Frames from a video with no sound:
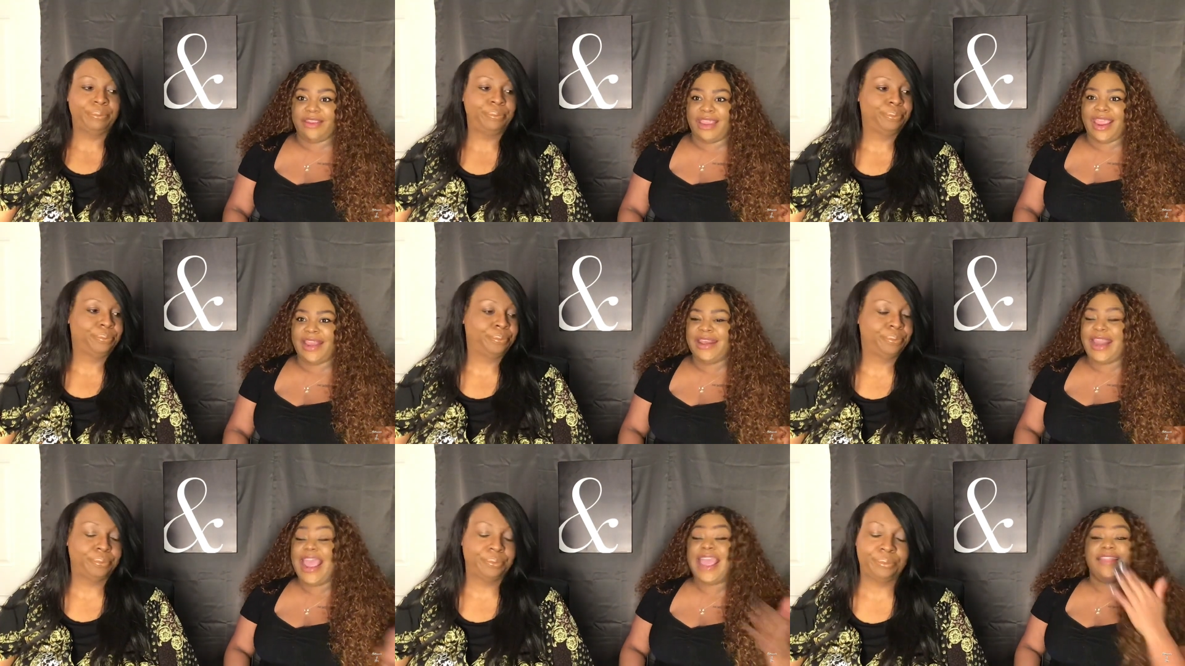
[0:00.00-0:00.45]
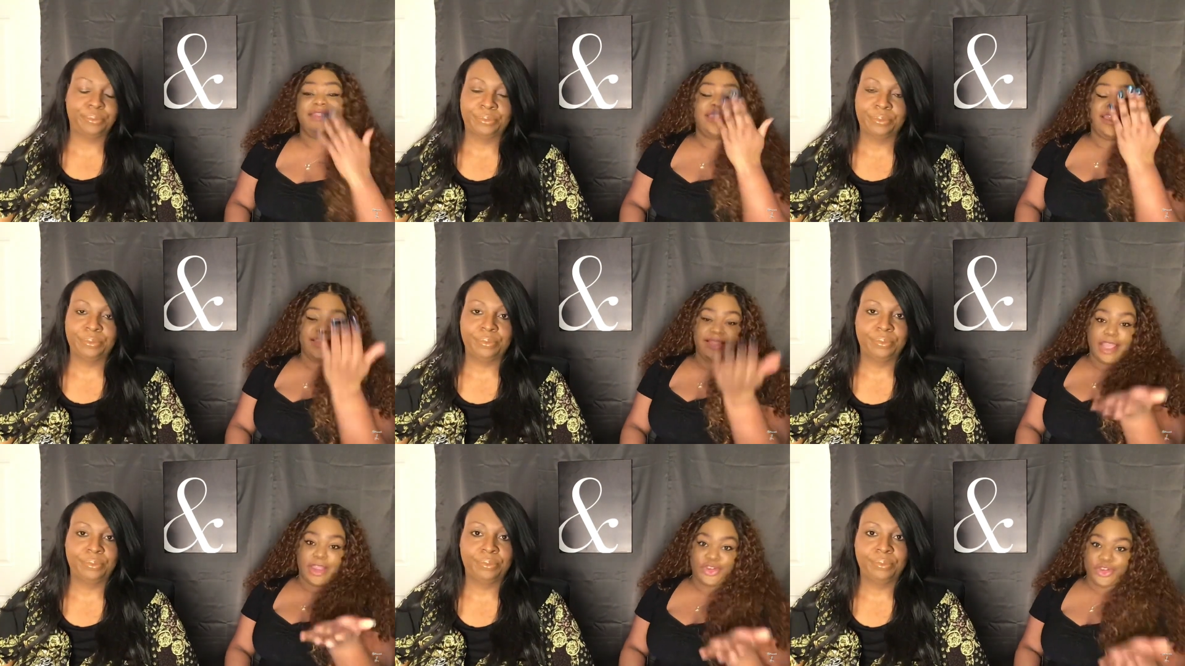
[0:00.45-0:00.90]
Speaker 1: and they think
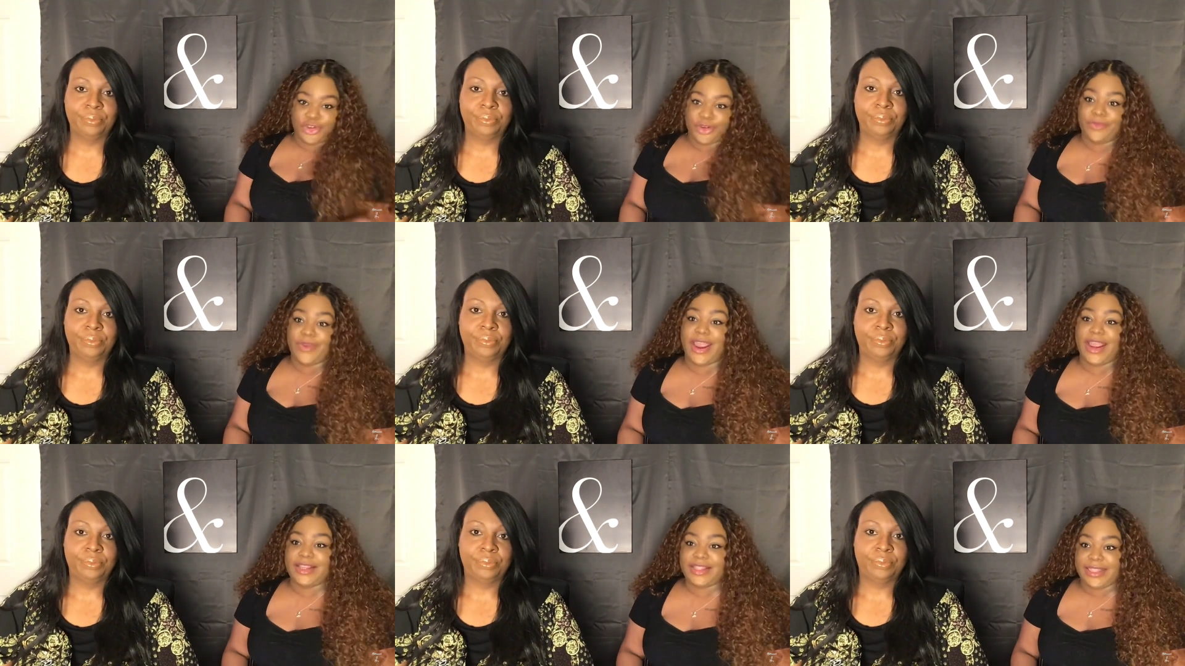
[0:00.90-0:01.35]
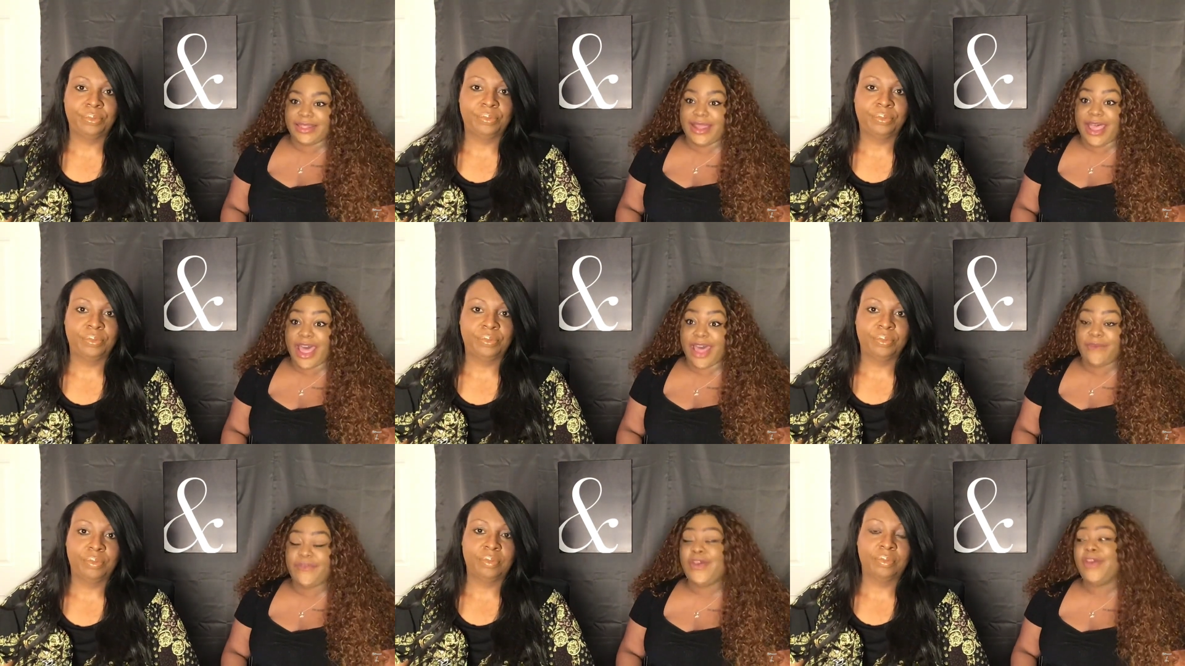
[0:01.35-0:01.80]
that you're ready to
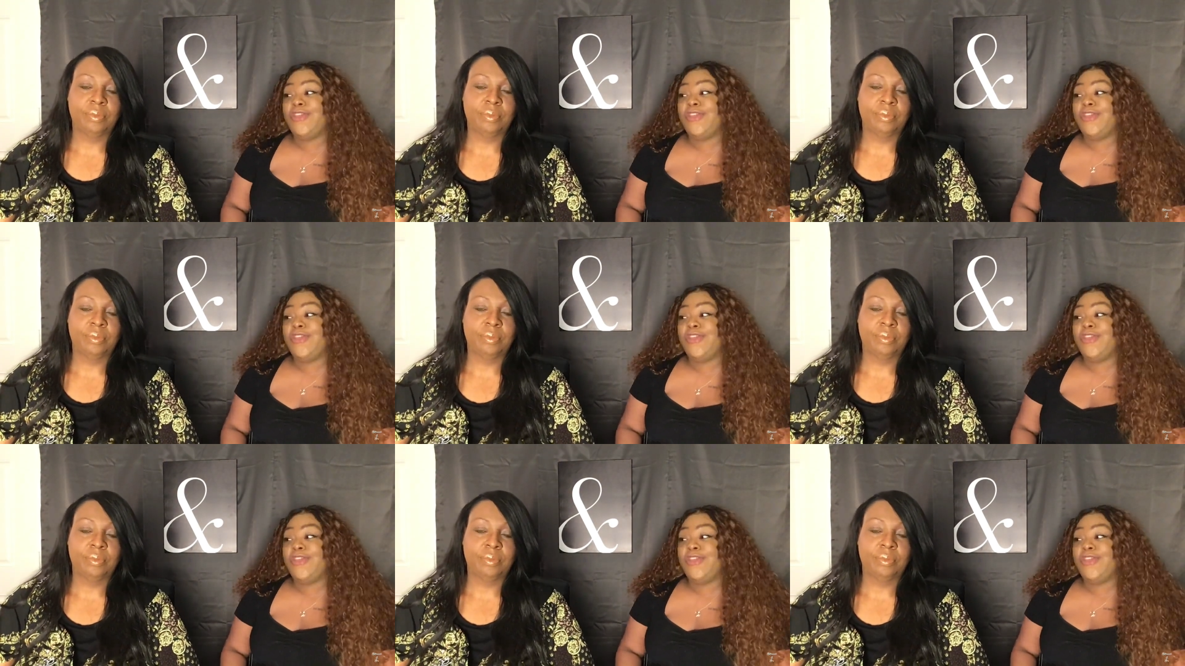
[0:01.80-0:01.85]
love.